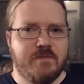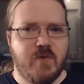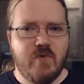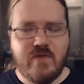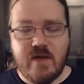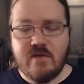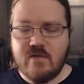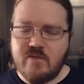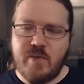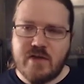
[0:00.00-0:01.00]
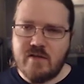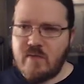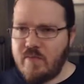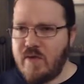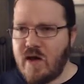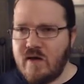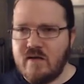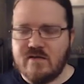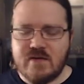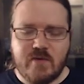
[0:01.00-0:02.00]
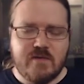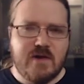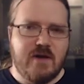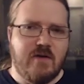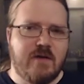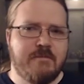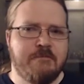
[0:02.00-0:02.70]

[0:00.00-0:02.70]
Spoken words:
who they suspected might be hiding somewhere in the area,